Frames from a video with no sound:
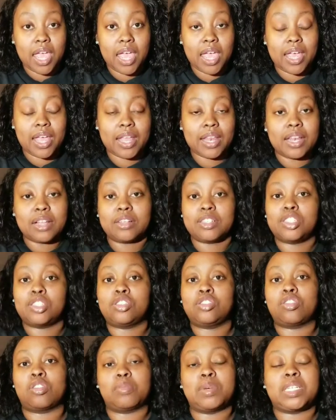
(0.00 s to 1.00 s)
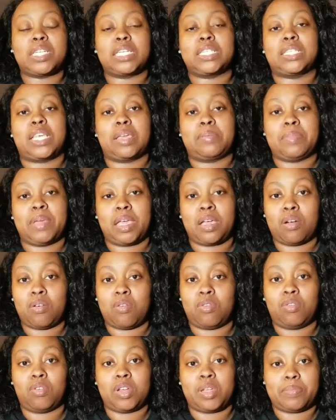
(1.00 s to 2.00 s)
And there's so much excitement
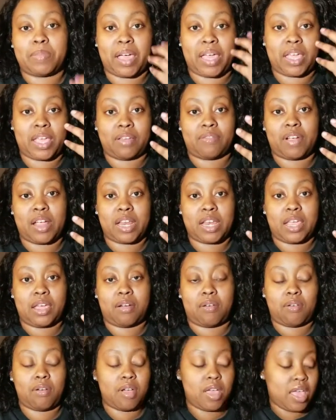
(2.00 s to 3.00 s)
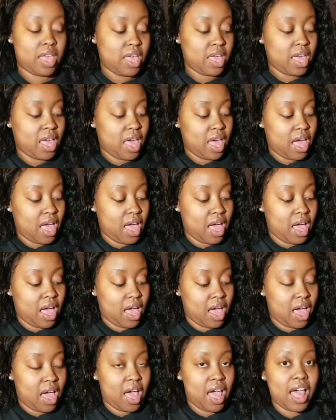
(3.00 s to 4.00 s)
going on in my head right now.
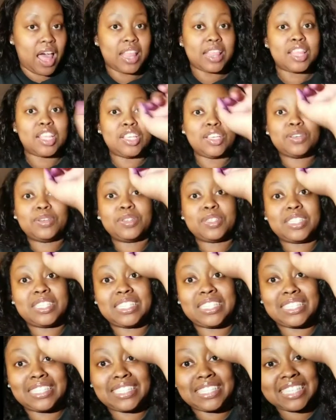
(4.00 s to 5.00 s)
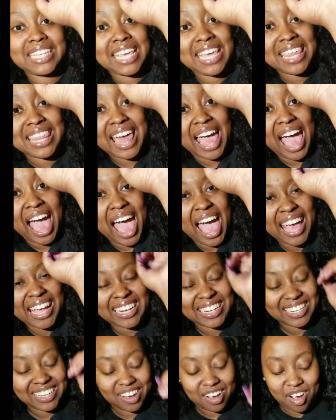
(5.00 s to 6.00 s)
Do you see
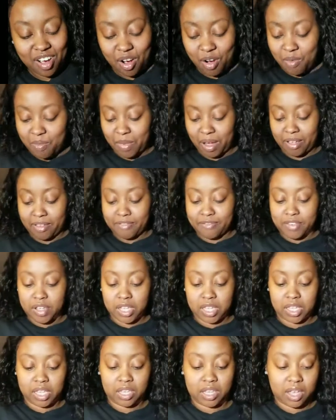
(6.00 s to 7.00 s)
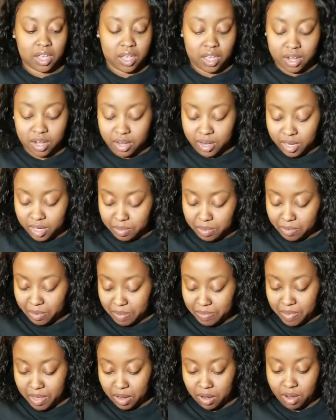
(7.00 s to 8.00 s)
that? Oh my fucking god. Alright, let me
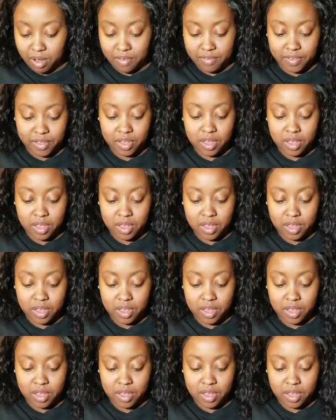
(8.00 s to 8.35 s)
wipe that off.